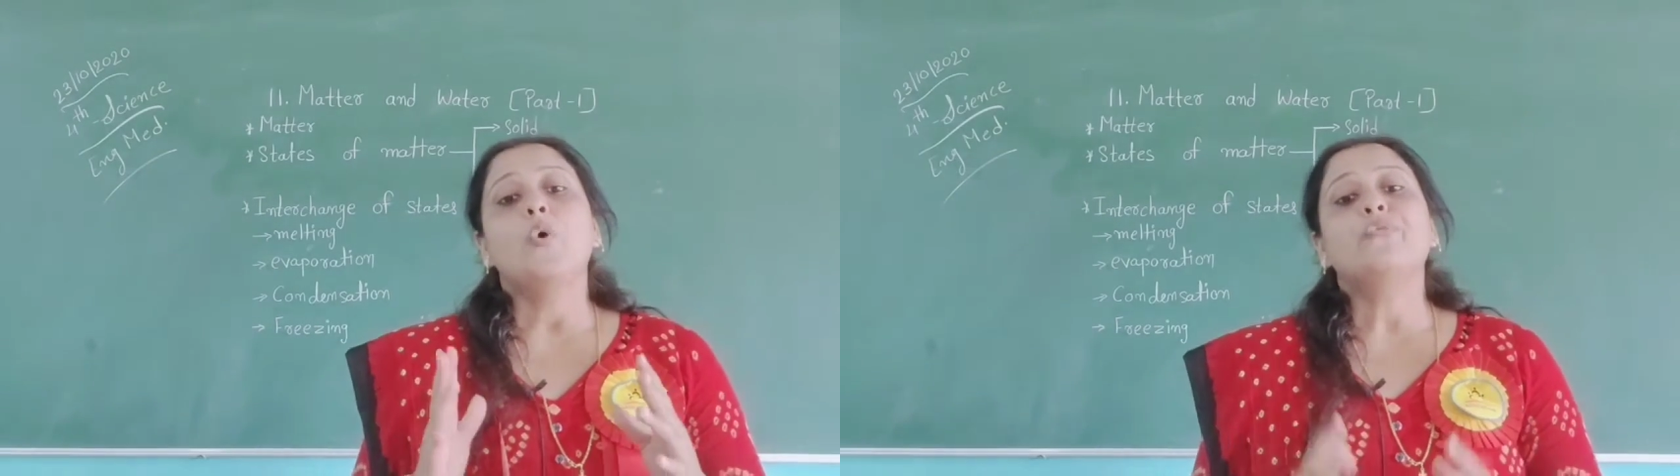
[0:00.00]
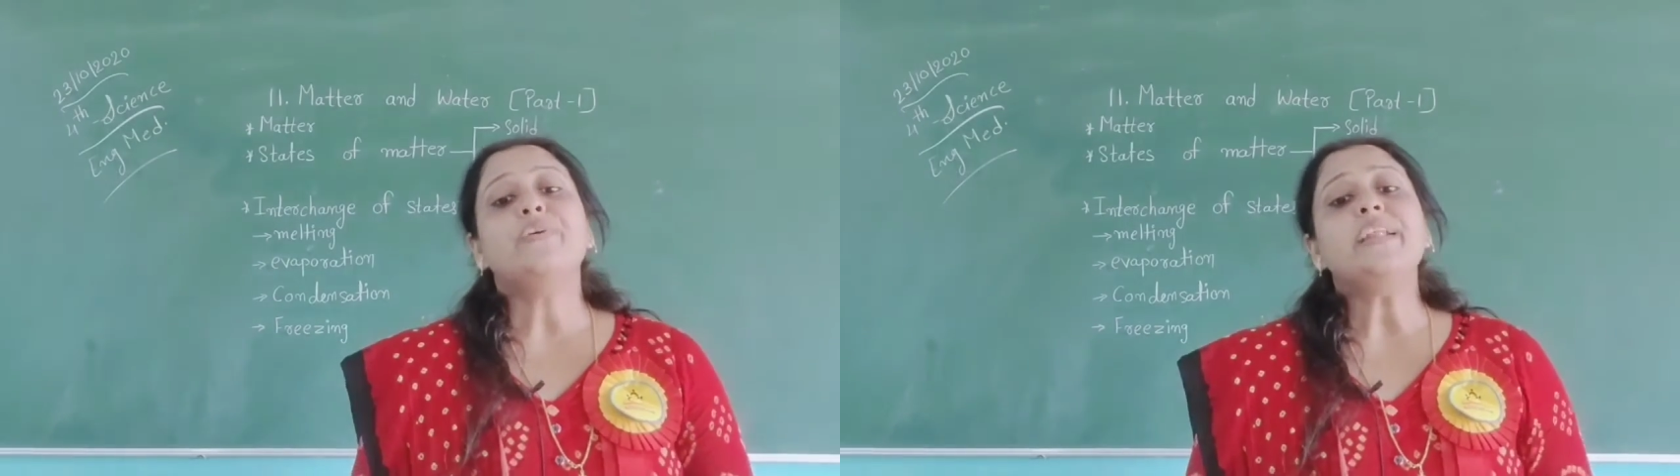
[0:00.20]

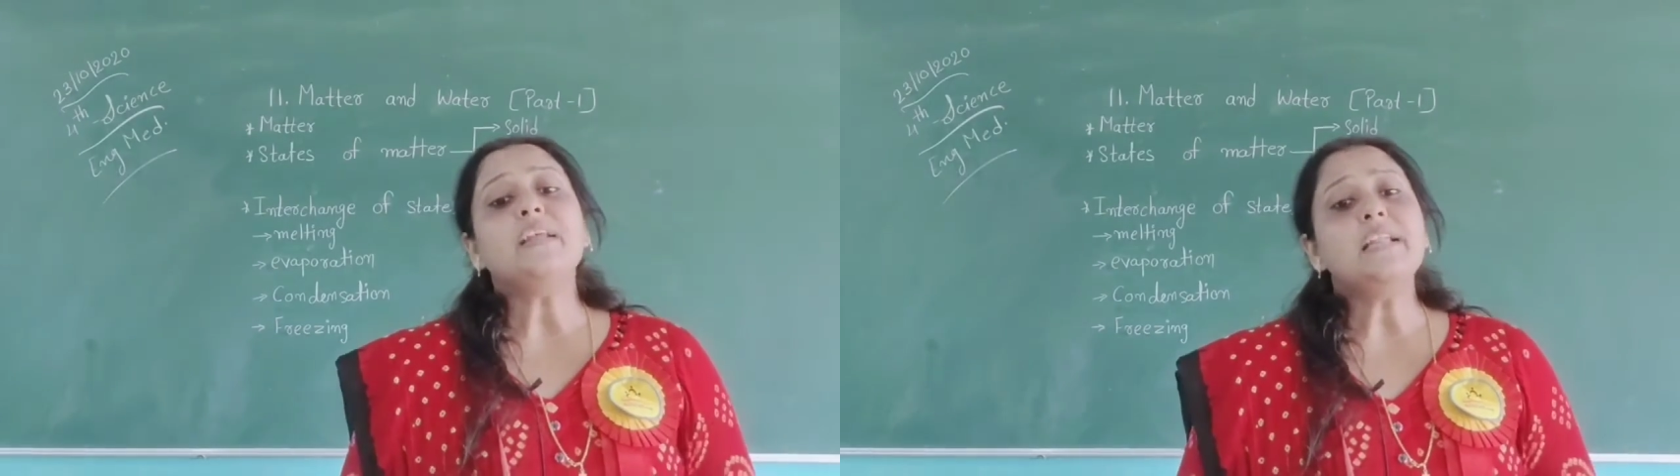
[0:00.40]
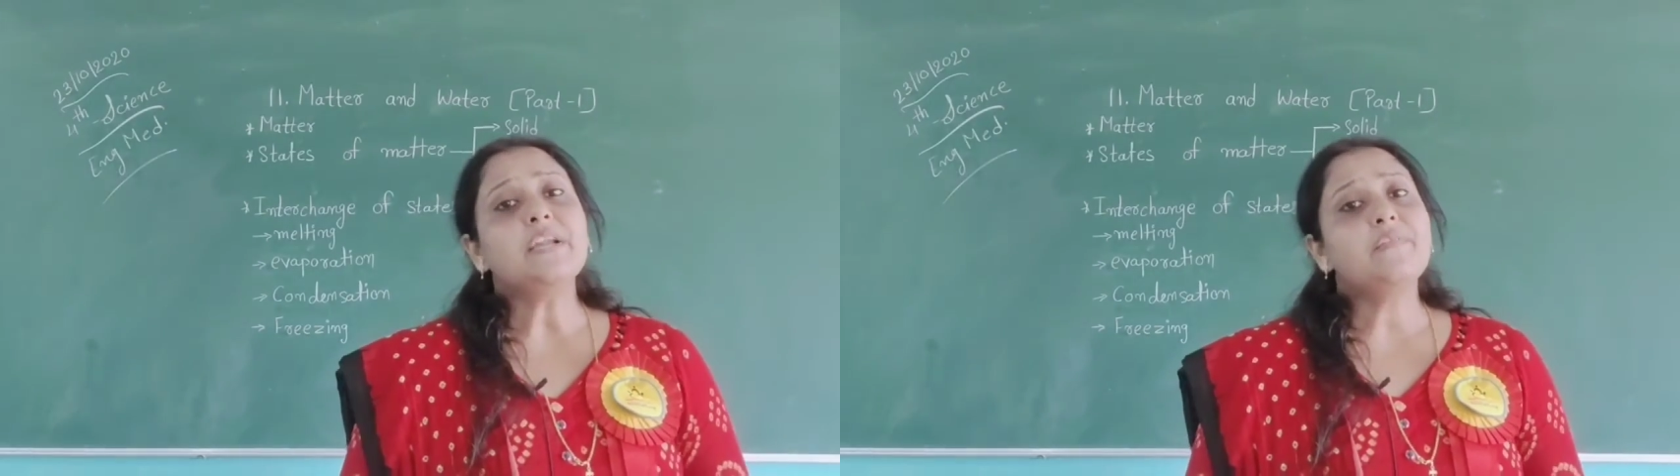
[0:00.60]
When
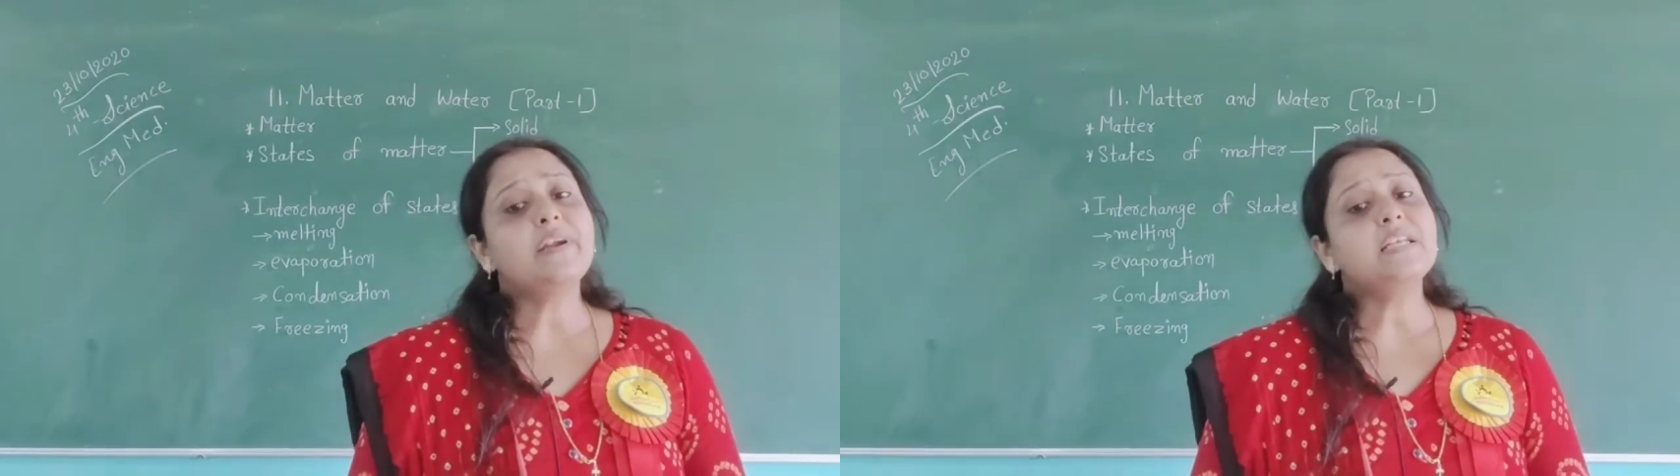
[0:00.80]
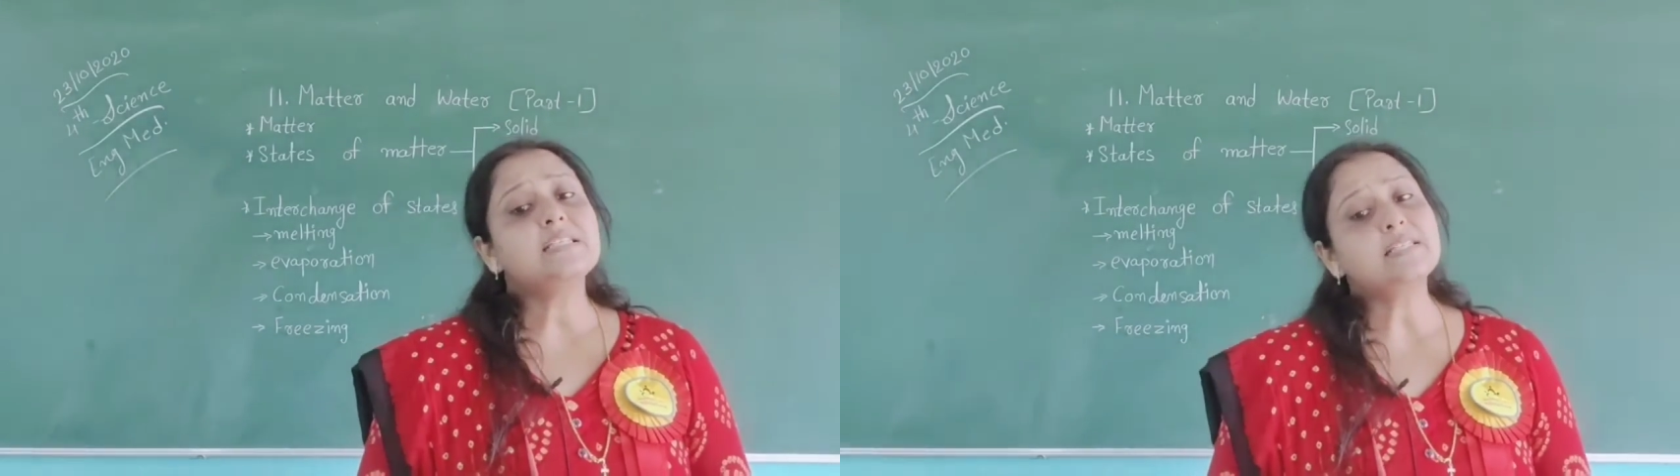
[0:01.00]
a
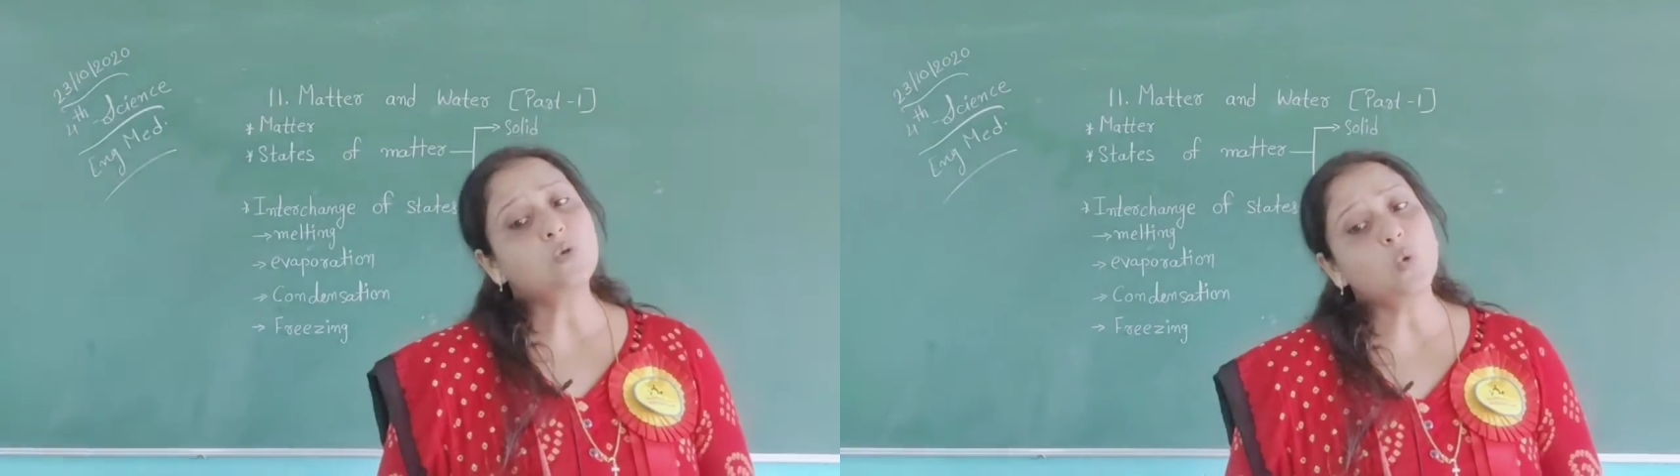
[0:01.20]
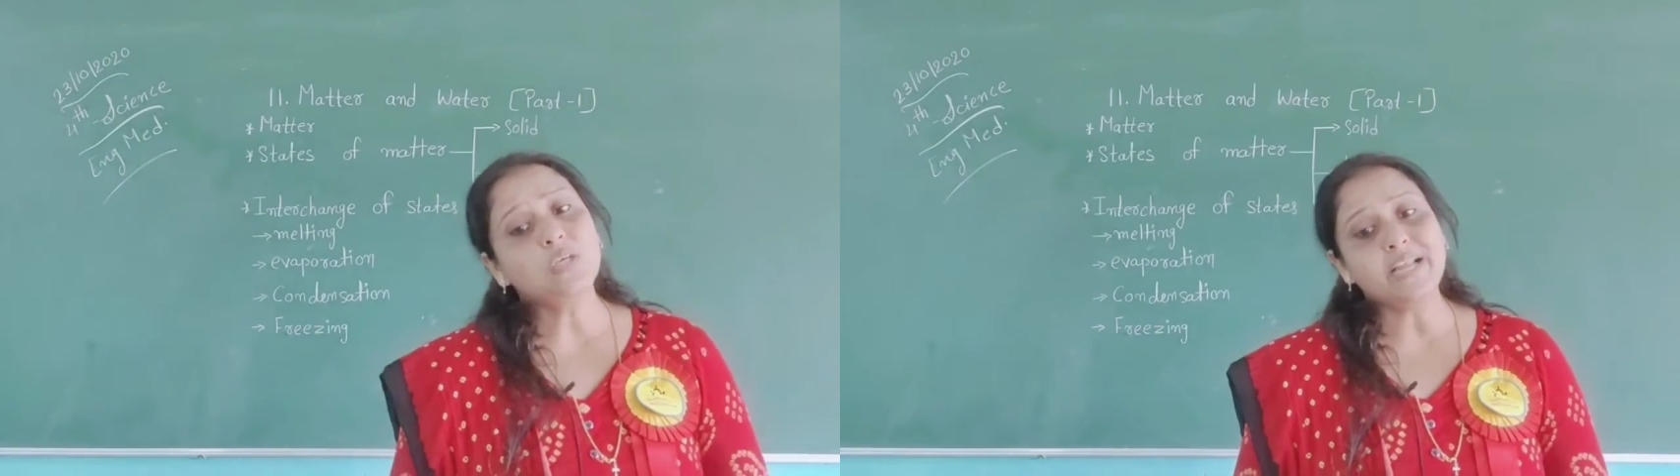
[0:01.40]
liquid is
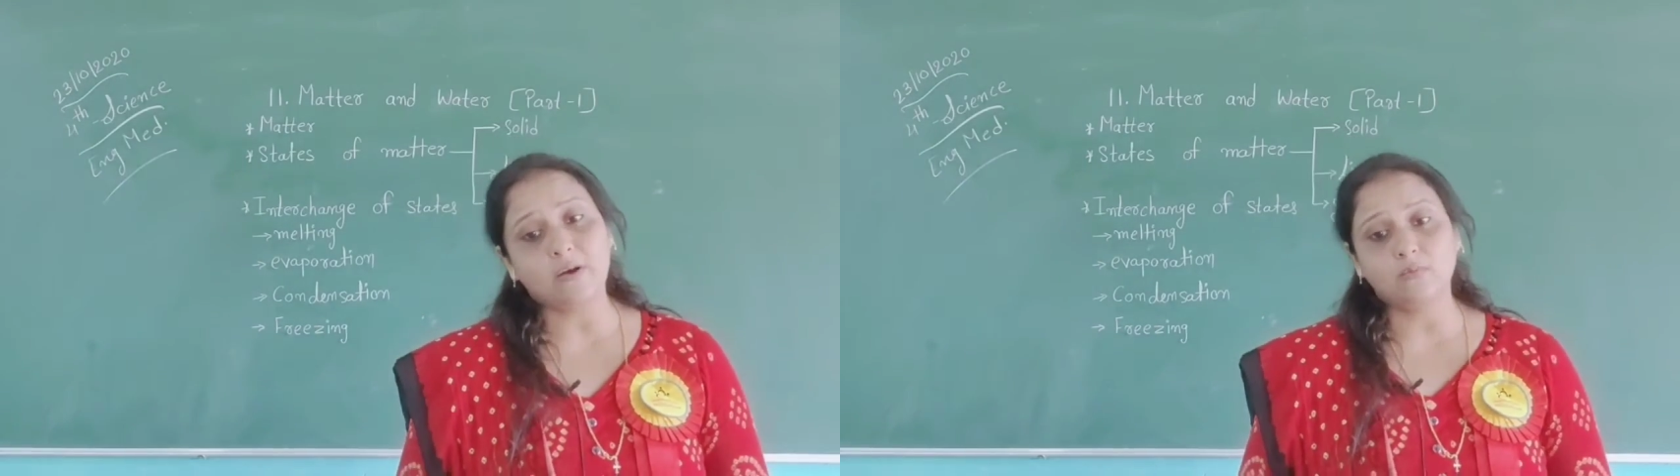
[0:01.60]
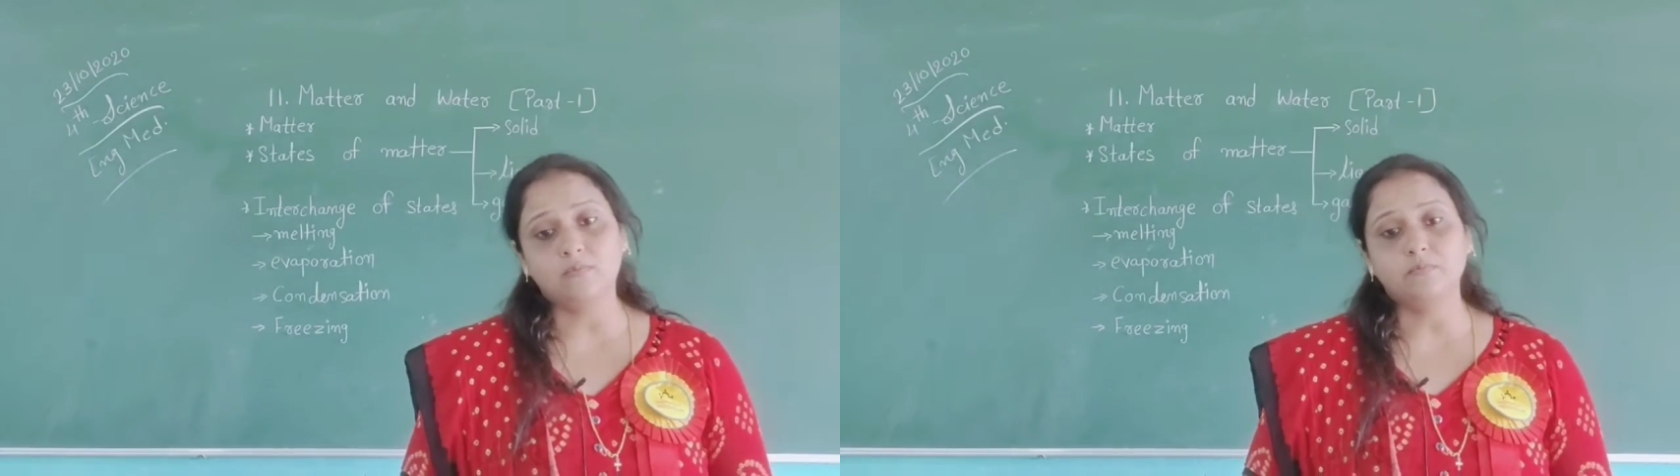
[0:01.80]
cooled
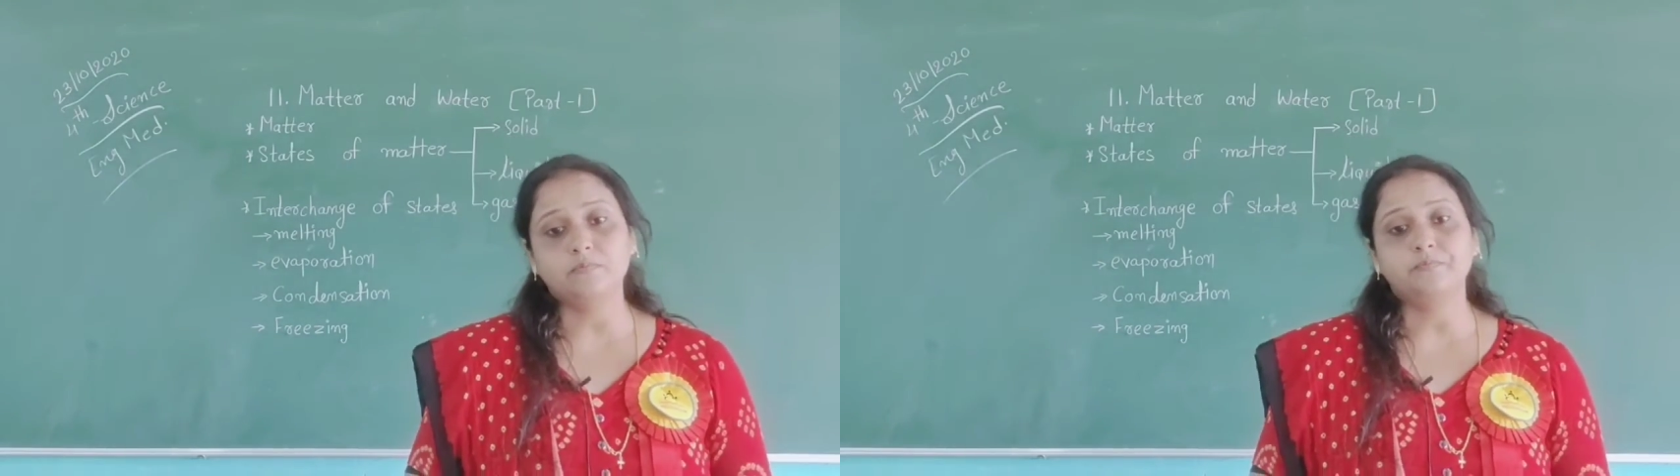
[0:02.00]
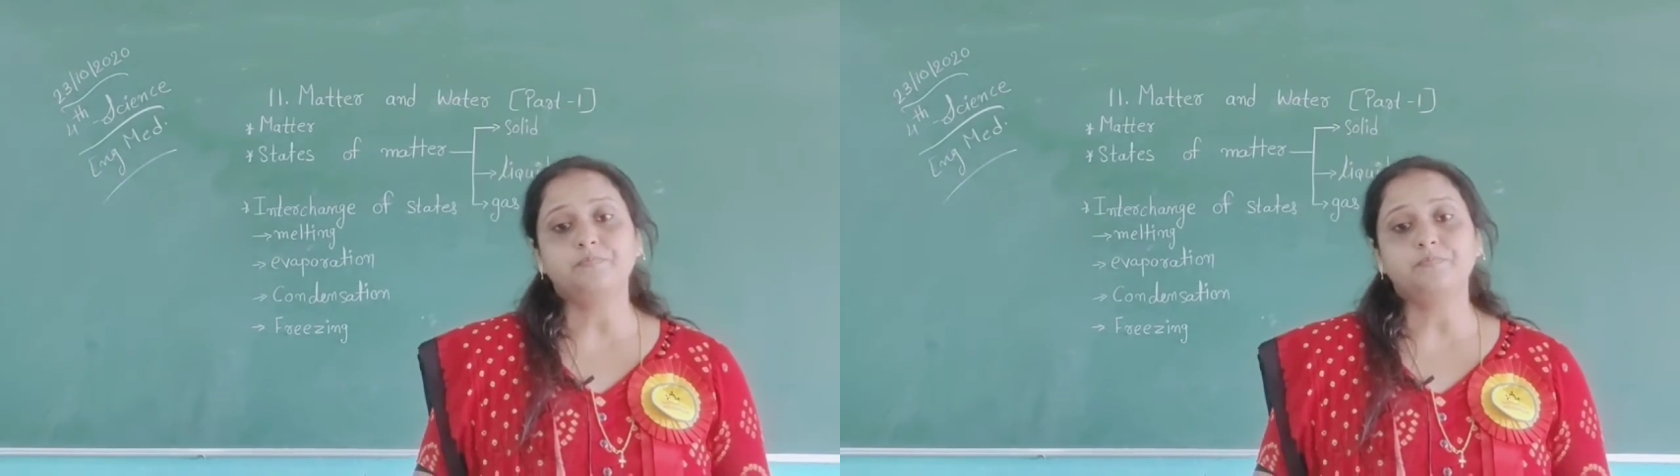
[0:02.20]
down